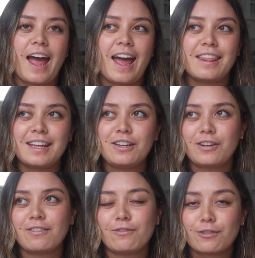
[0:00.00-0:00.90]
and then
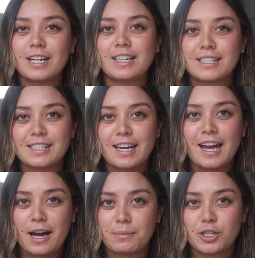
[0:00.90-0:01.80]
you can really see
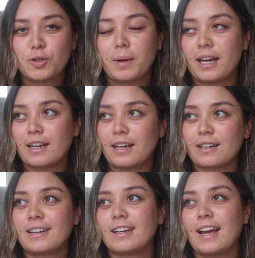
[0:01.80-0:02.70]
how much you're
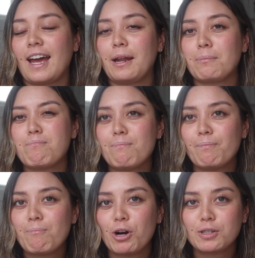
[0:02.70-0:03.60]
packing. And
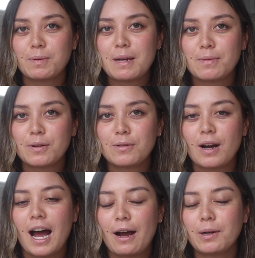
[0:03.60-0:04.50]
most
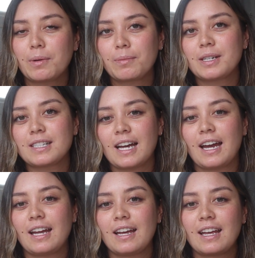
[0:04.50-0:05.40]
people, I would probably
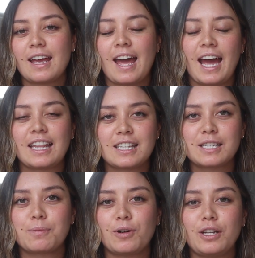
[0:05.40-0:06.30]
say at
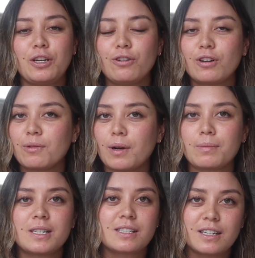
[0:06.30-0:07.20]
this point, you could
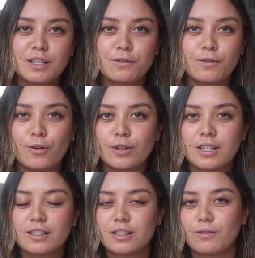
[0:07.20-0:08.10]
probably still
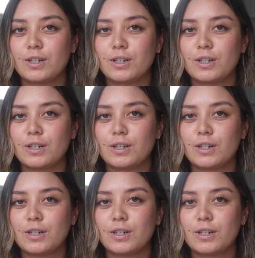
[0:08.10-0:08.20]
afford to